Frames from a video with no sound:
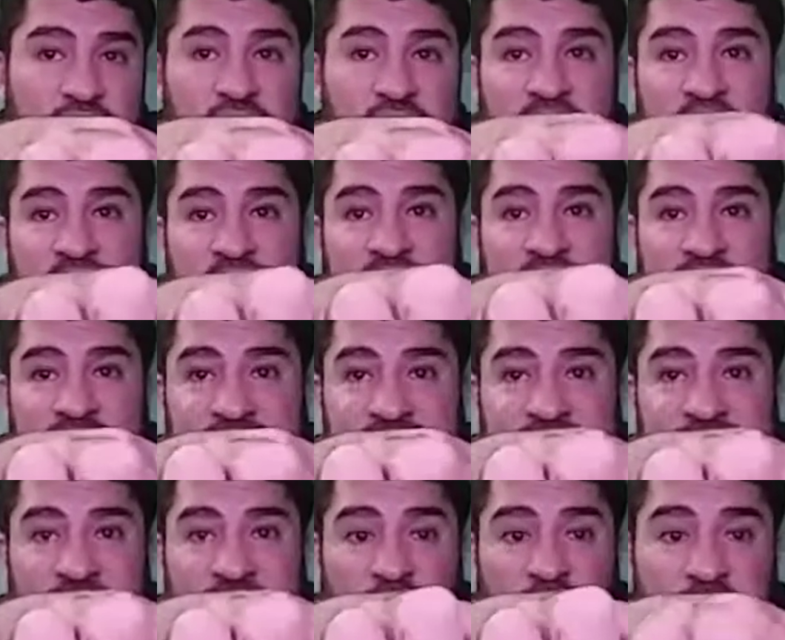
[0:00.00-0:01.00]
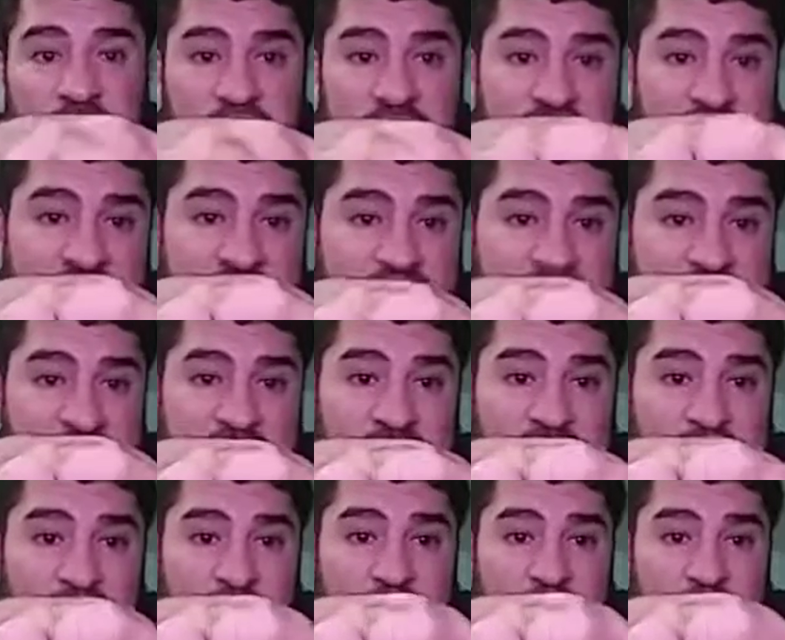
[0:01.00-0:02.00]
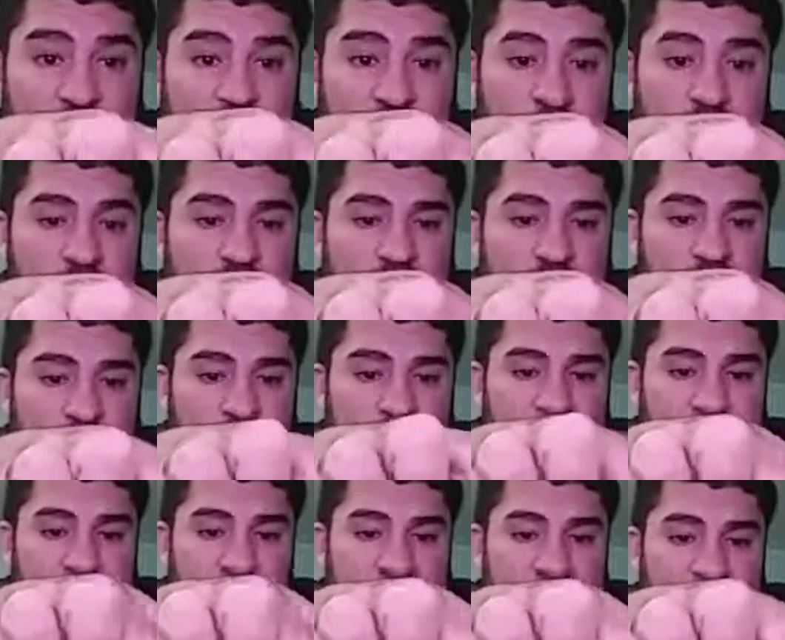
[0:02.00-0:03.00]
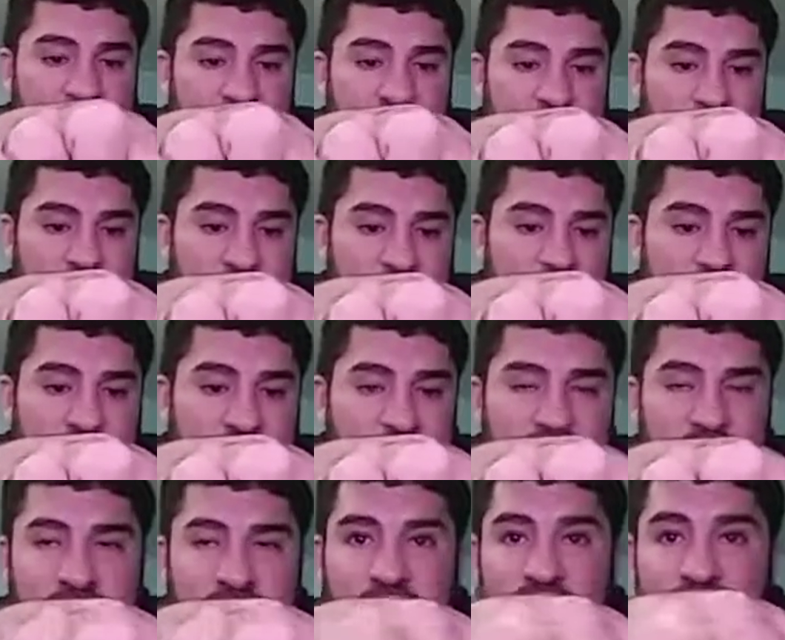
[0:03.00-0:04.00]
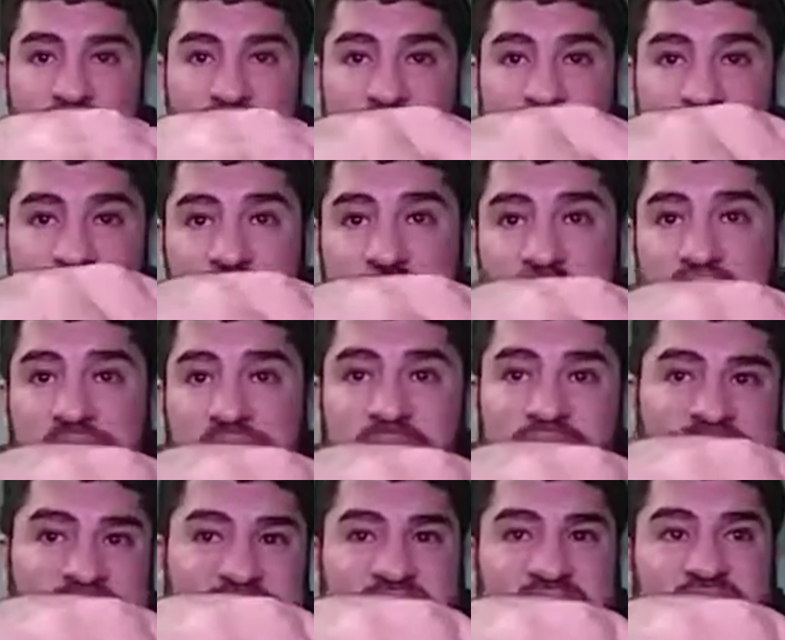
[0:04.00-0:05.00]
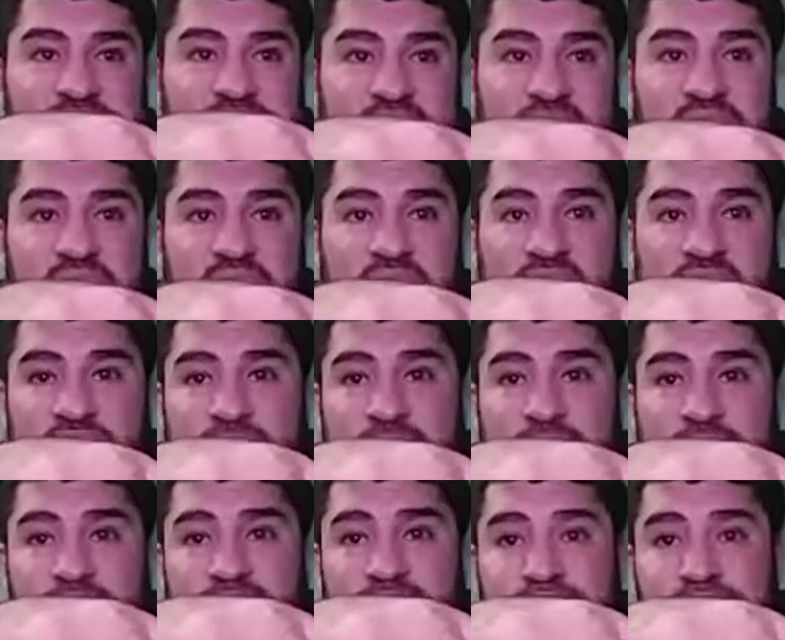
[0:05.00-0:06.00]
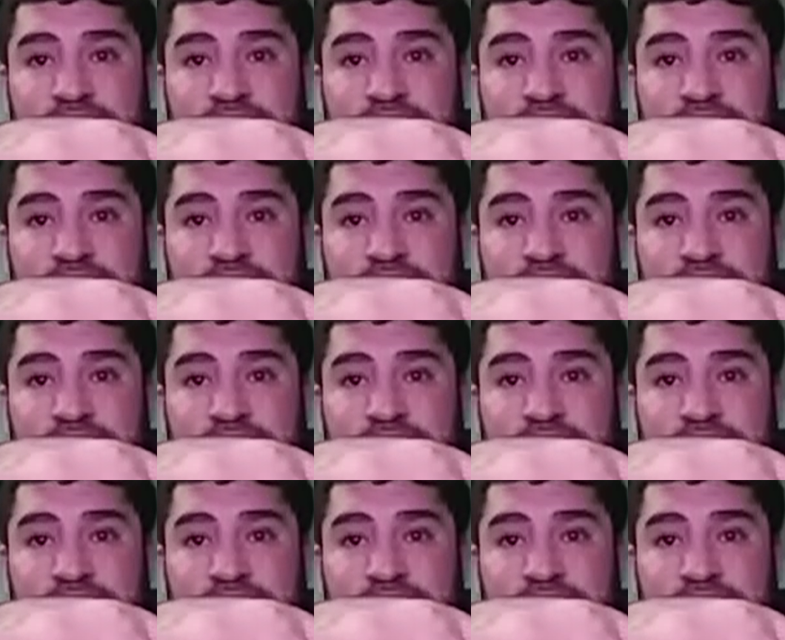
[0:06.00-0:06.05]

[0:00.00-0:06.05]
And Acetyl L-carnitine is in um, Red Bull Monster or whatever. So, um,